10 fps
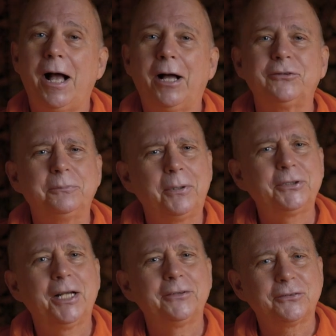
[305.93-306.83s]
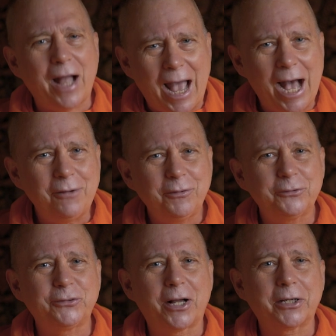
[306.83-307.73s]
as much as half a
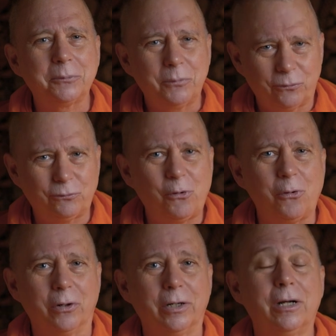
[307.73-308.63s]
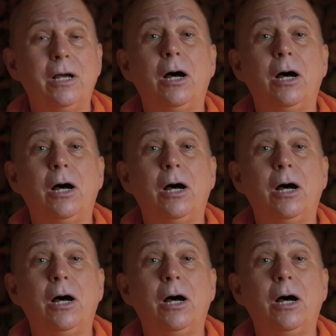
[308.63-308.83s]
second before